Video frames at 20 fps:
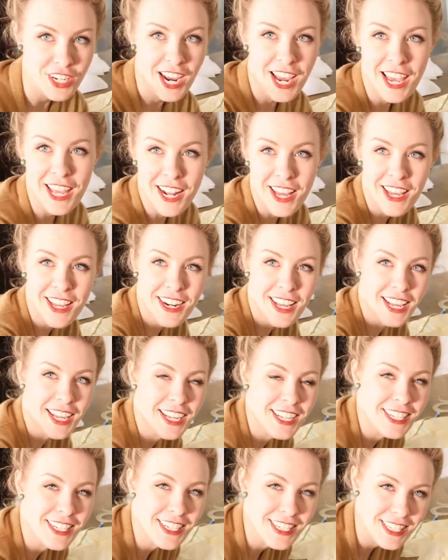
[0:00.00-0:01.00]
try it on
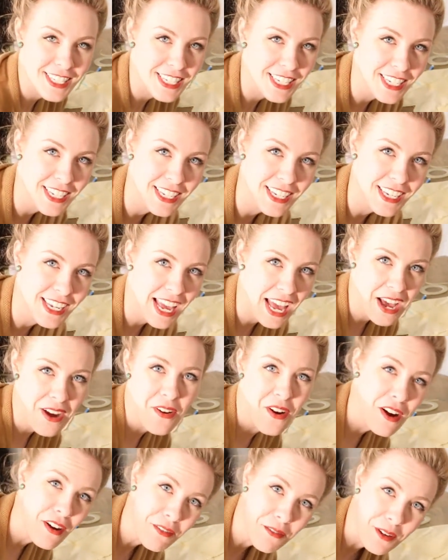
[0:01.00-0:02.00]
and see
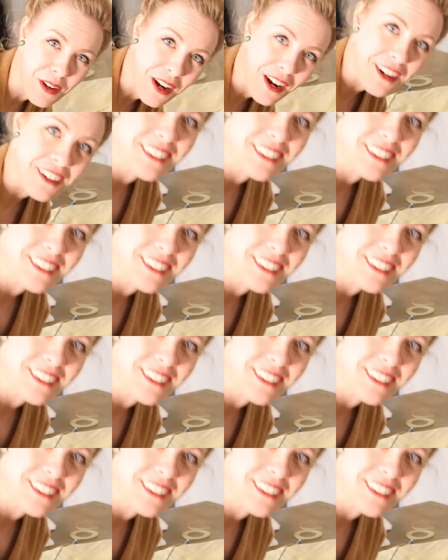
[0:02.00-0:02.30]
how off we are.